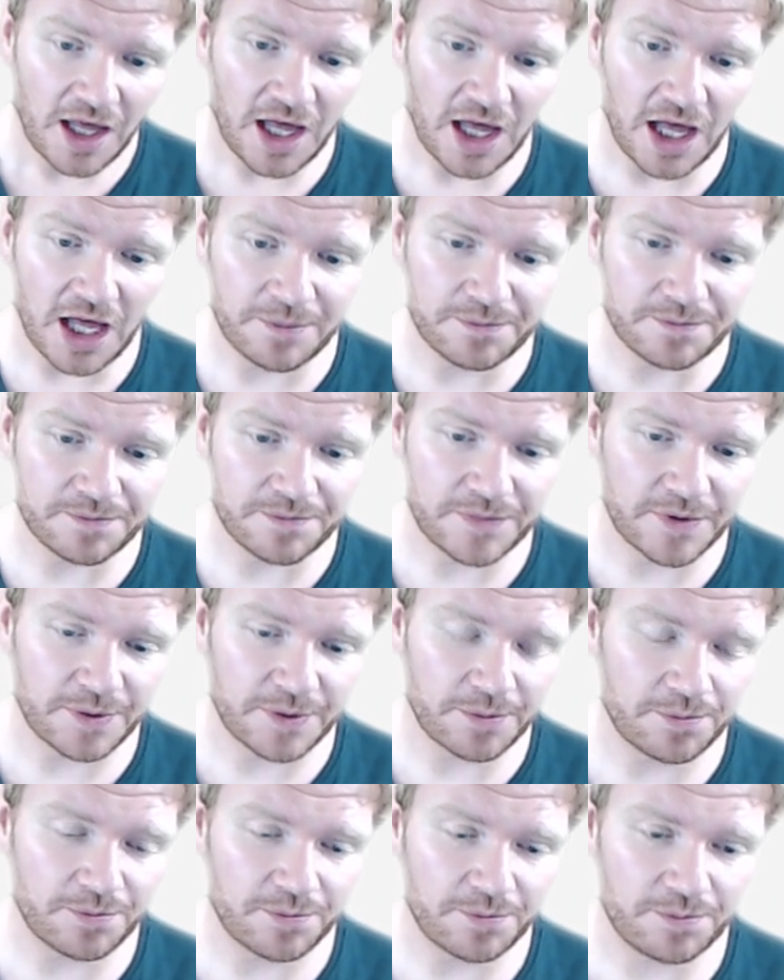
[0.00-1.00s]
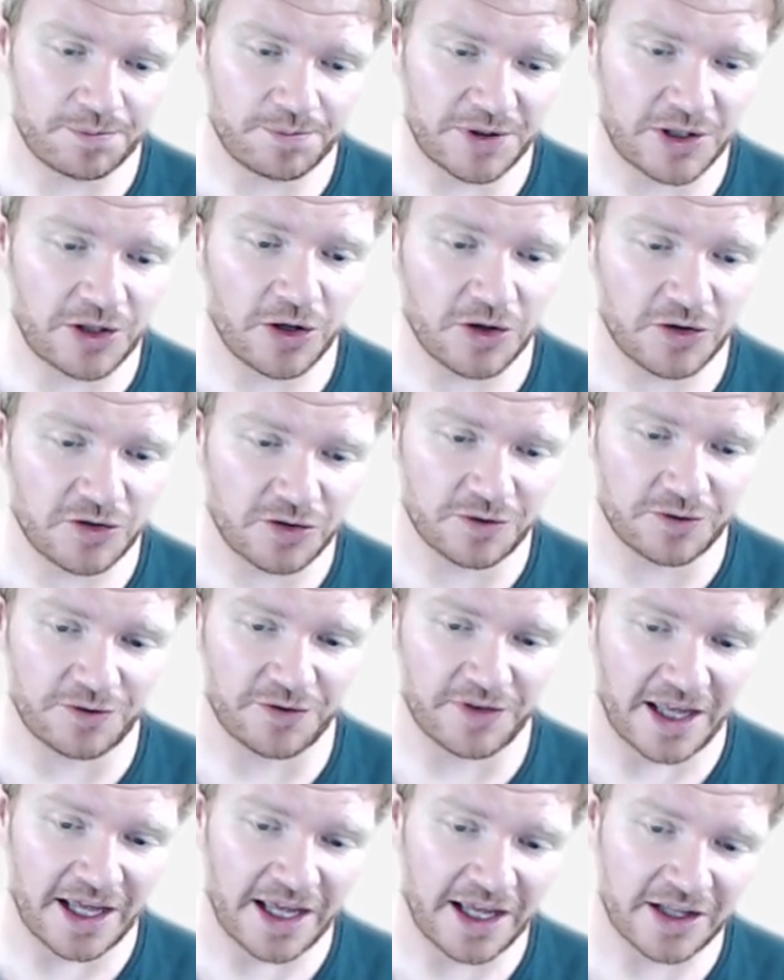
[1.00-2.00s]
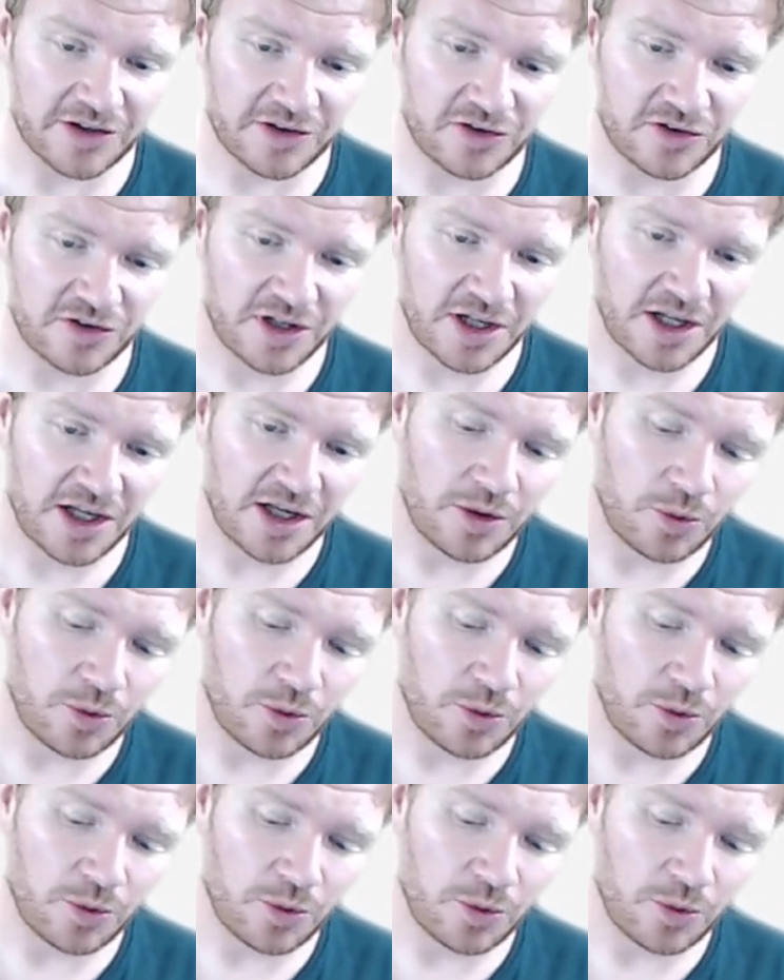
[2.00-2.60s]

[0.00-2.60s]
Um, because of that,